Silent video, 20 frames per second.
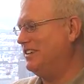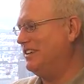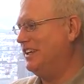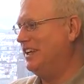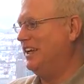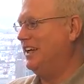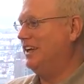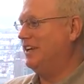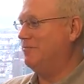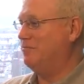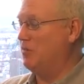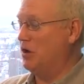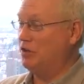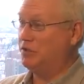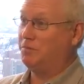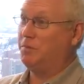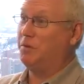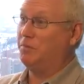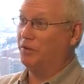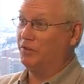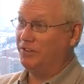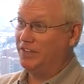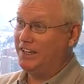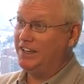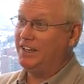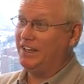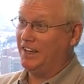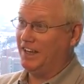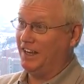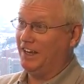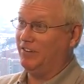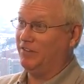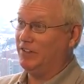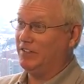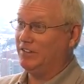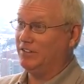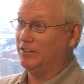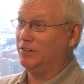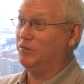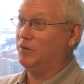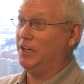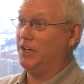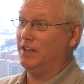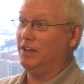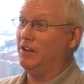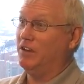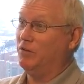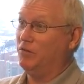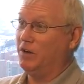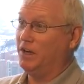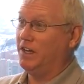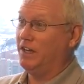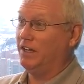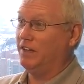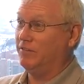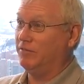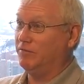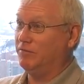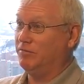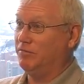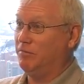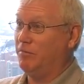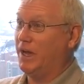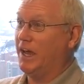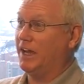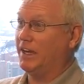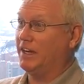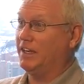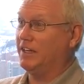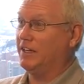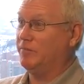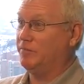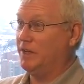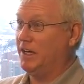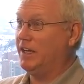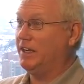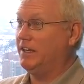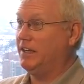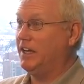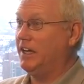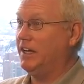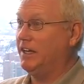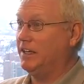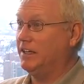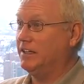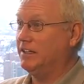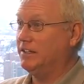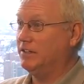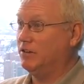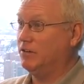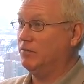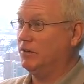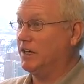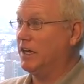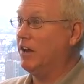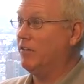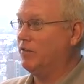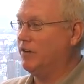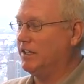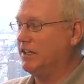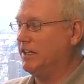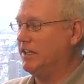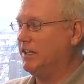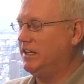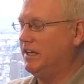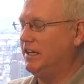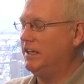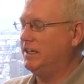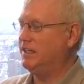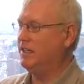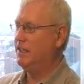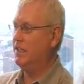and most people didn't have it, so we had no way of backing up that data or recovering that data.